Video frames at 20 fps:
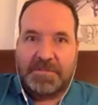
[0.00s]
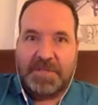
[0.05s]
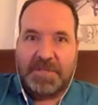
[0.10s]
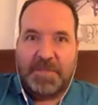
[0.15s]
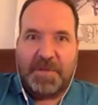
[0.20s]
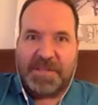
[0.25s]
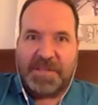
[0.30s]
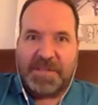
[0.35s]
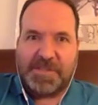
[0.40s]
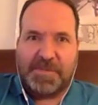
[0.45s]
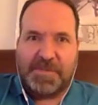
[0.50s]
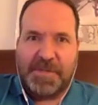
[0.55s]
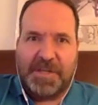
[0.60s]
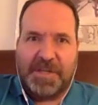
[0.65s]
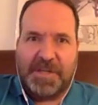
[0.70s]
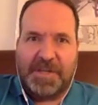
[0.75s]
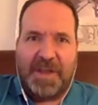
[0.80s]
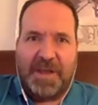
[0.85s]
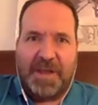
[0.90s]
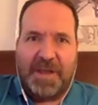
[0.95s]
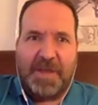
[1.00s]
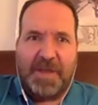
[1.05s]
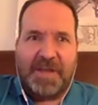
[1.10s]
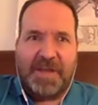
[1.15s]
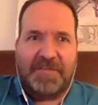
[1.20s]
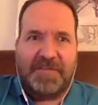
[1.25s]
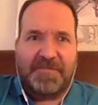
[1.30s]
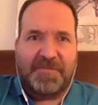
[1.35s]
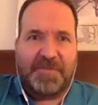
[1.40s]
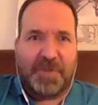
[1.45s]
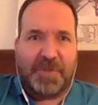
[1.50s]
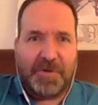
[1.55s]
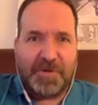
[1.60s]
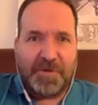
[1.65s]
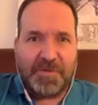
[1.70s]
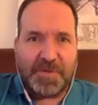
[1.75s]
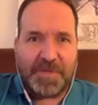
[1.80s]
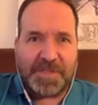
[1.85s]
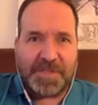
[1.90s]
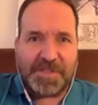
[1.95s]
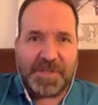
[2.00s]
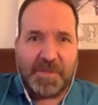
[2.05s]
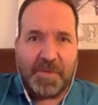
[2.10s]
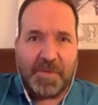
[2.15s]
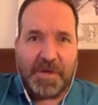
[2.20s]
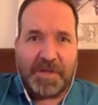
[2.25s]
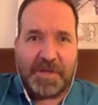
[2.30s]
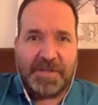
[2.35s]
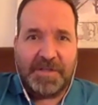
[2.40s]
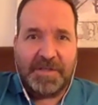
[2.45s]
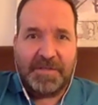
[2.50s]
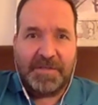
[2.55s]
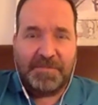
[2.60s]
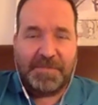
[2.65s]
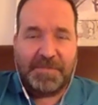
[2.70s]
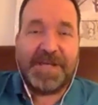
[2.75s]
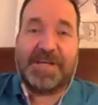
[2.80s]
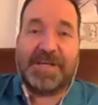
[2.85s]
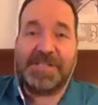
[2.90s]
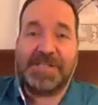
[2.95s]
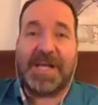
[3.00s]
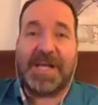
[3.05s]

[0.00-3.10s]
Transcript: possibility that I might flirt with someone, because